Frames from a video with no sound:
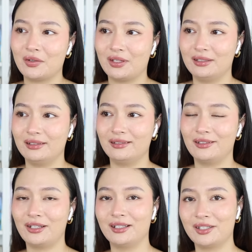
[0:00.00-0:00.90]
then
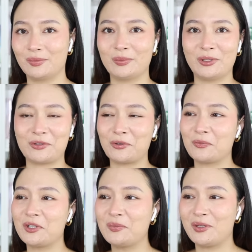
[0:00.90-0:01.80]
the link to my Patreon
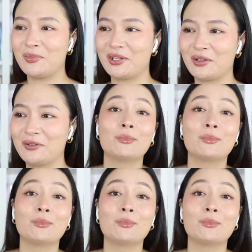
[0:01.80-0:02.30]
will be below.